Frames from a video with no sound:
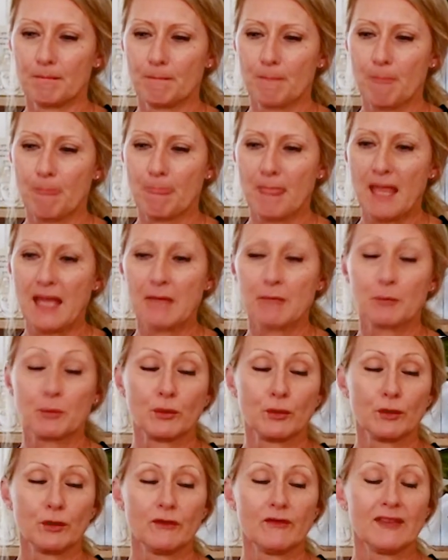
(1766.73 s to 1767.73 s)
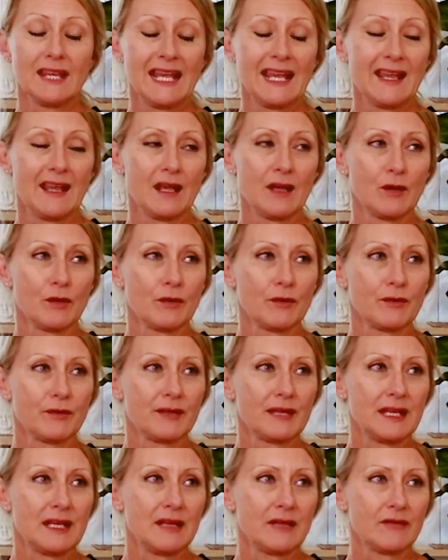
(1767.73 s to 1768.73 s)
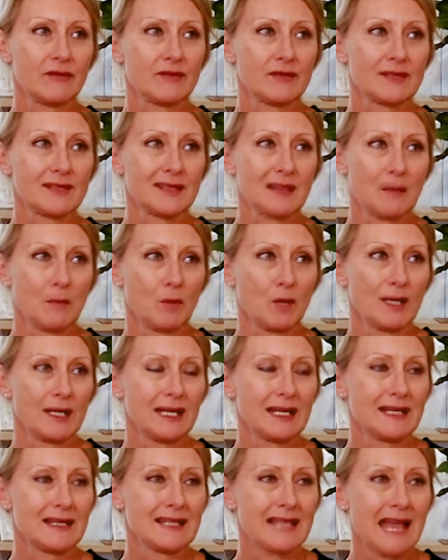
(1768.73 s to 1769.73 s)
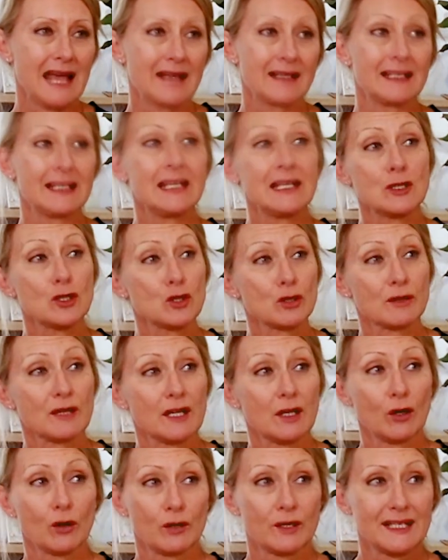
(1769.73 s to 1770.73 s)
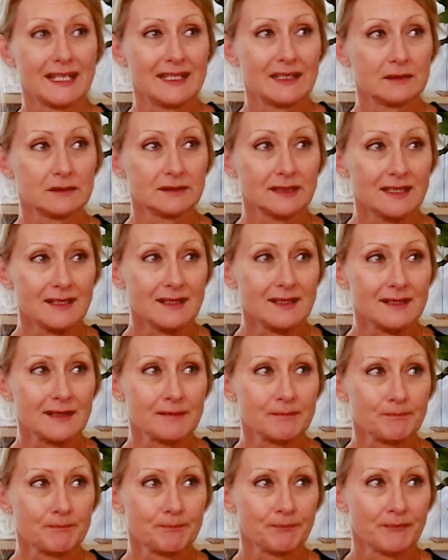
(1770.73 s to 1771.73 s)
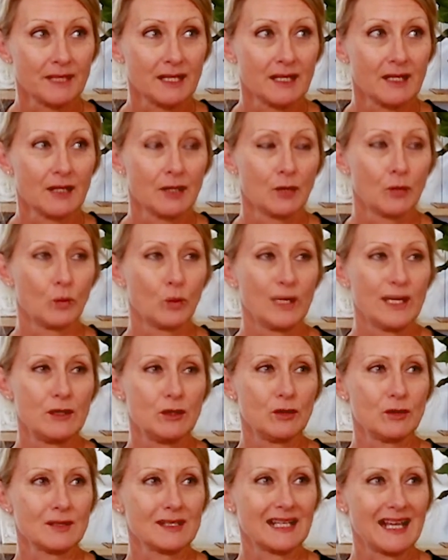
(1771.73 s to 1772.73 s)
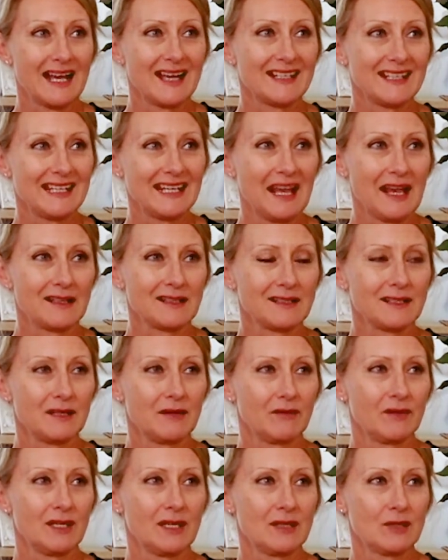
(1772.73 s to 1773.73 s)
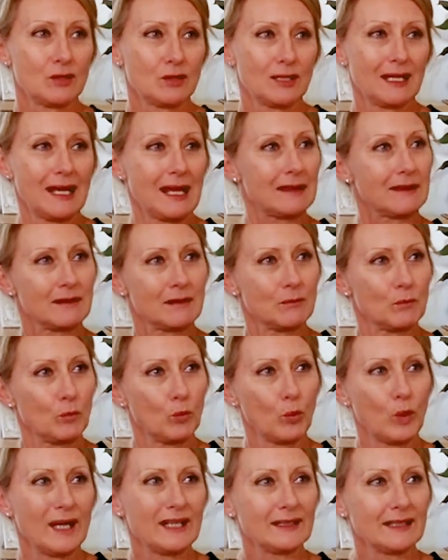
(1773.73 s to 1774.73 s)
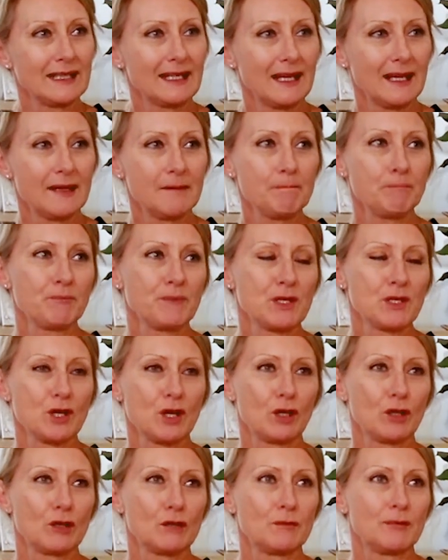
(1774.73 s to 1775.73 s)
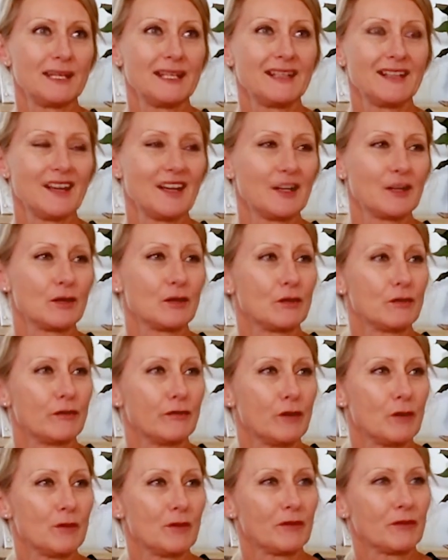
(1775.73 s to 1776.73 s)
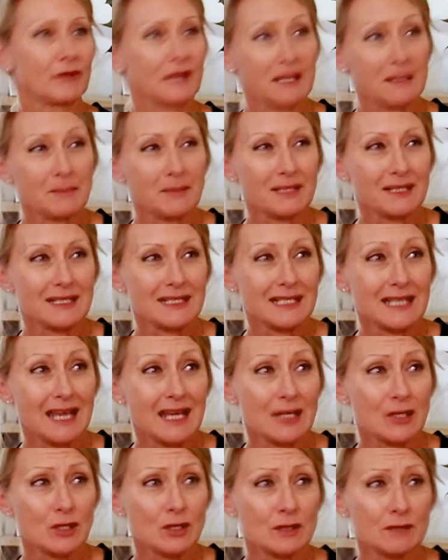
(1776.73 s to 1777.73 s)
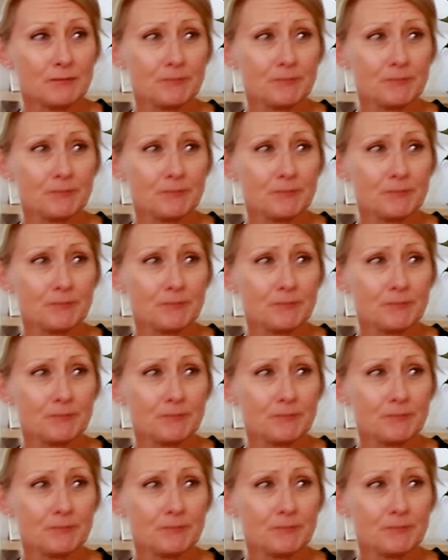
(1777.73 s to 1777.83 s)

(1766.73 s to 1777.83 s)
improve their health if someone has had an injury or an illness. We use gardening activities to get them well again. So it can be like a form of rehabilitation.